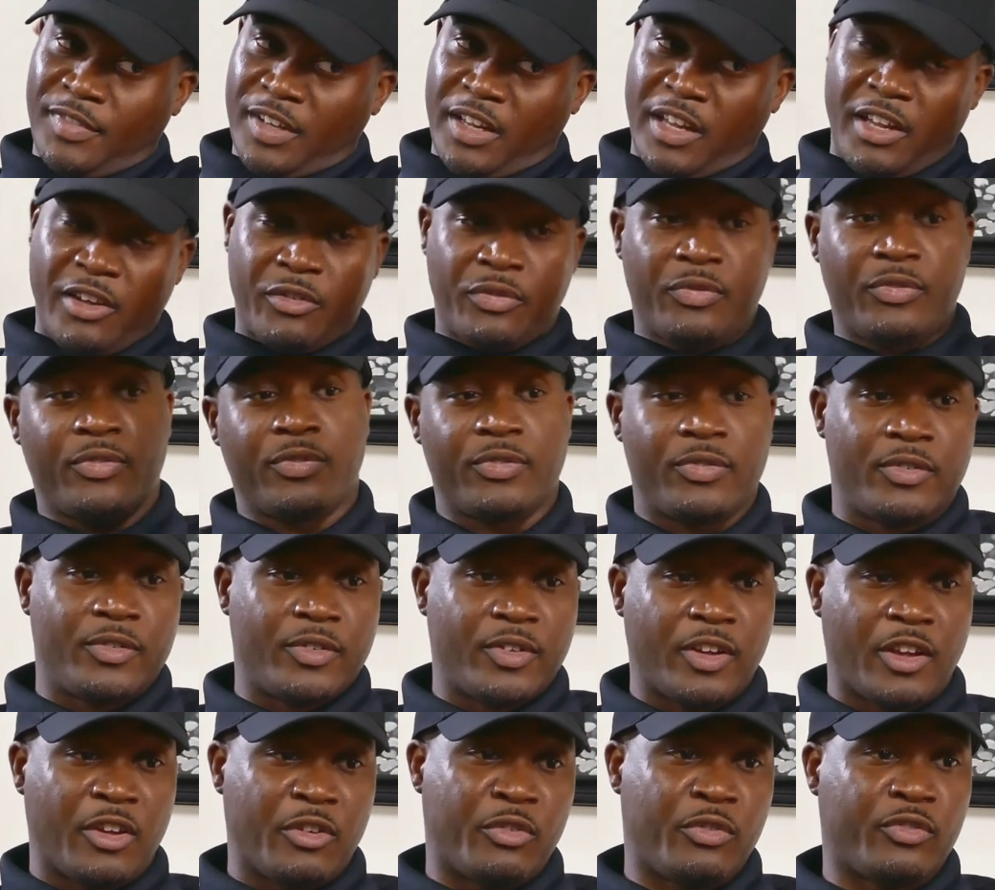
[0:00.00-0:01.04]

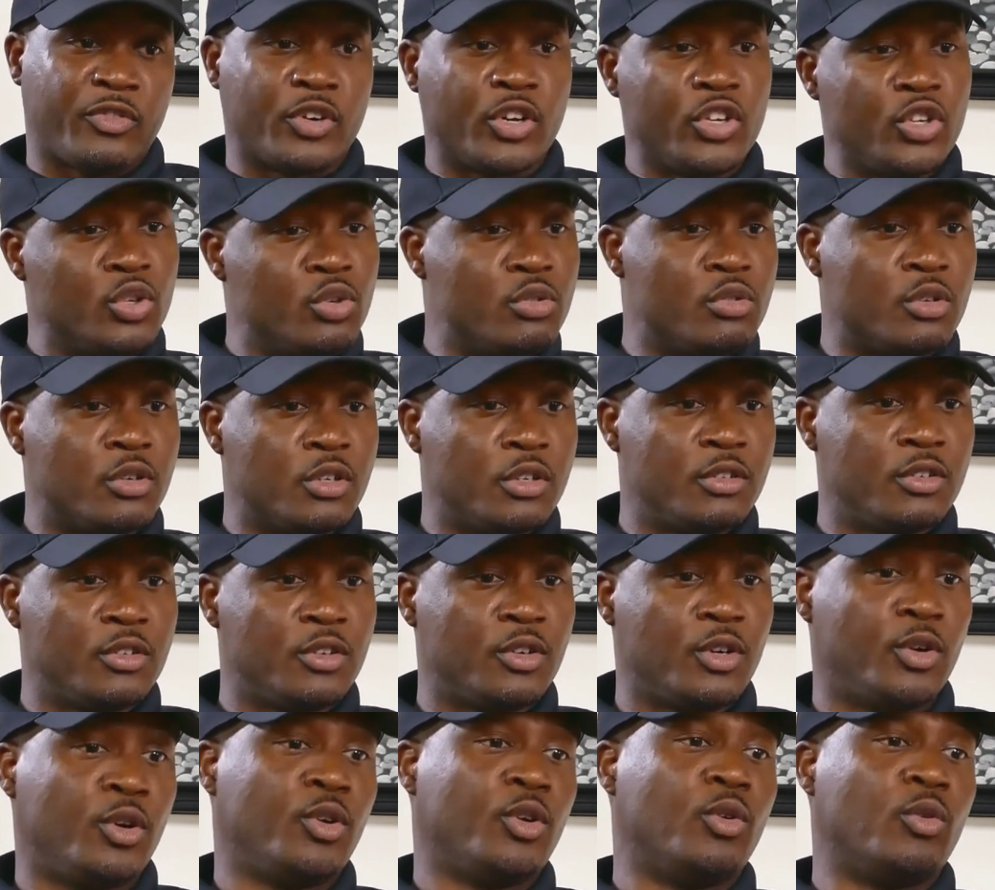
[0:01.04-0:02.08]
if for you,
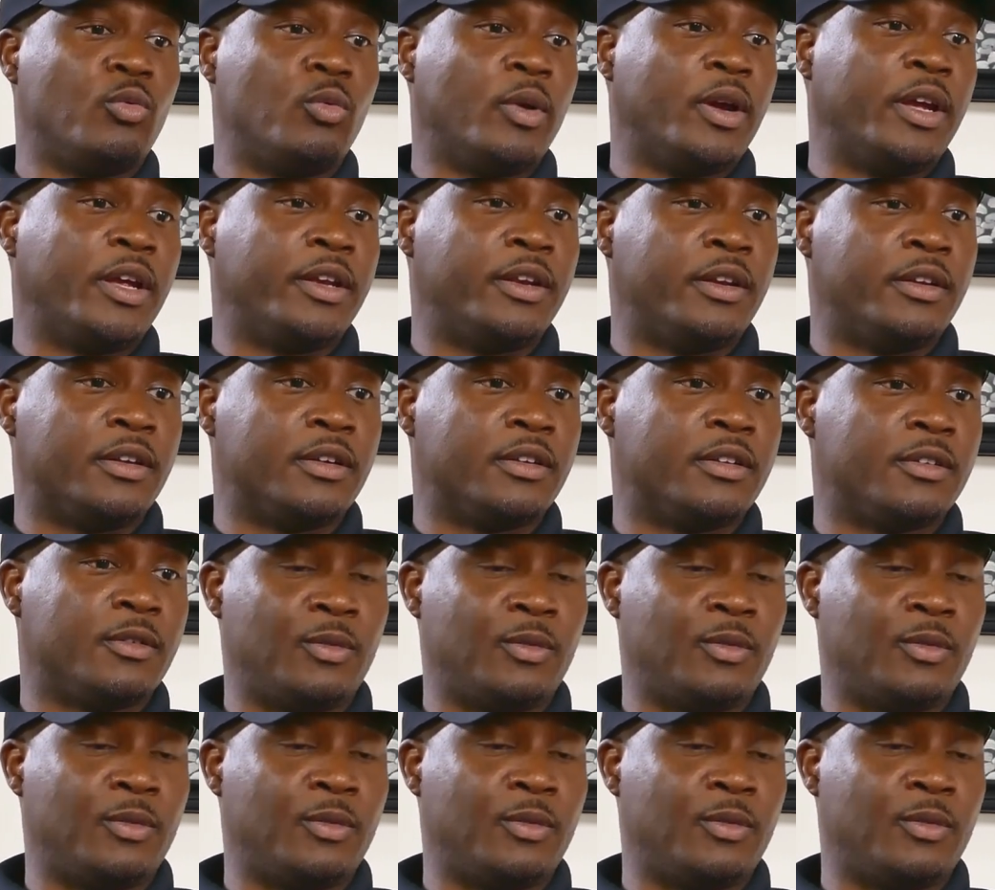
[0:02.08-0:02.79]
when,